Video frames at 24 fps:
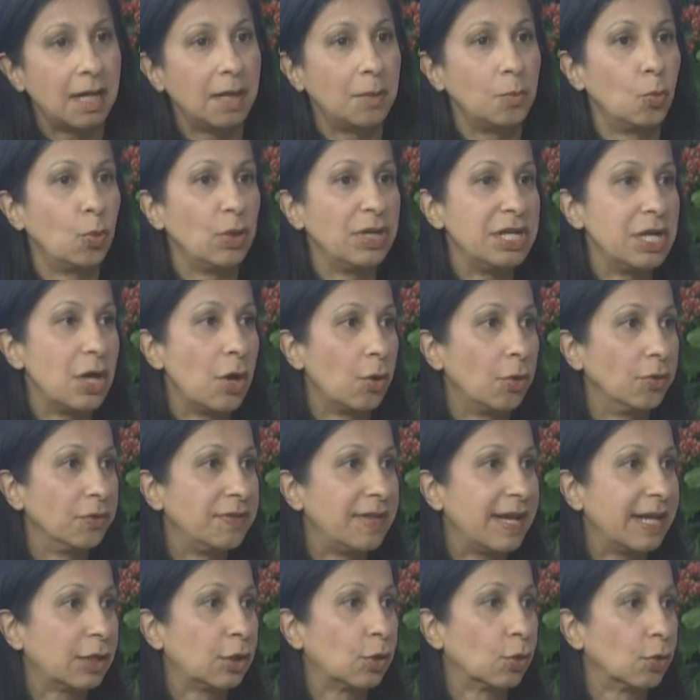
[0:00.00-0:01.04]
We know
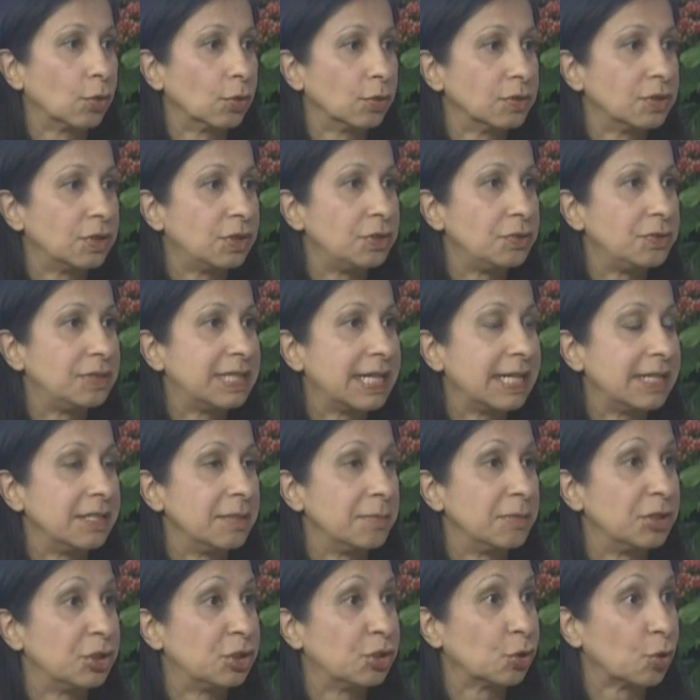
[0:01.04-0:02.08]
that girls do tend to
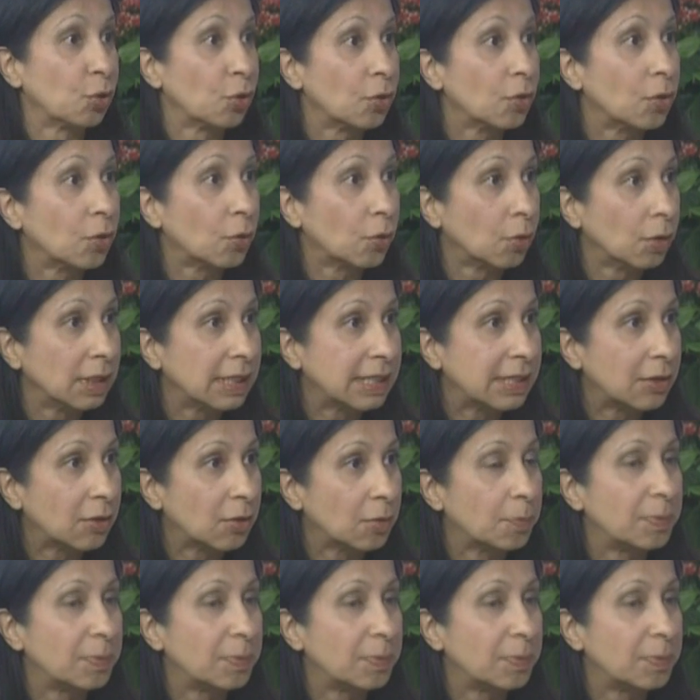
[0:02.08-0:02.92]
mature earlier,